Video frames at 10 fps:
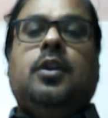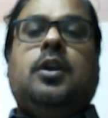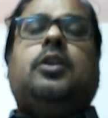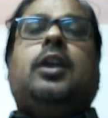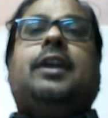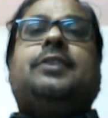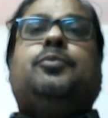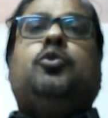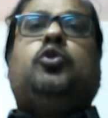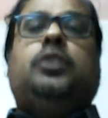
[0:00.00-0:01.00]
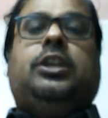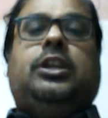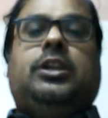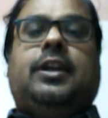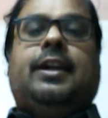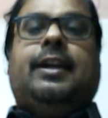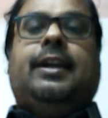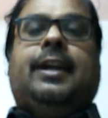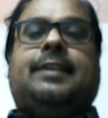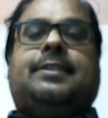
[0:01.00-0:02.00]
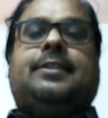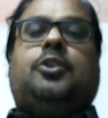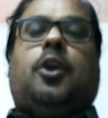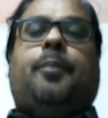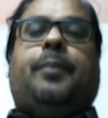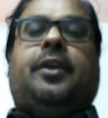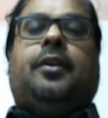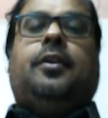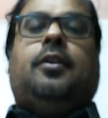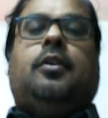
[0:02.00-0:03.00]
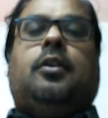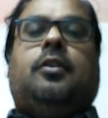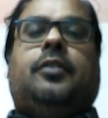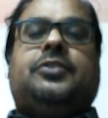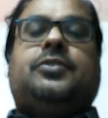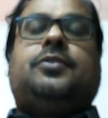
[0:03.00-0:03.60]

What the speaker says: Now let us move to the next topic, or this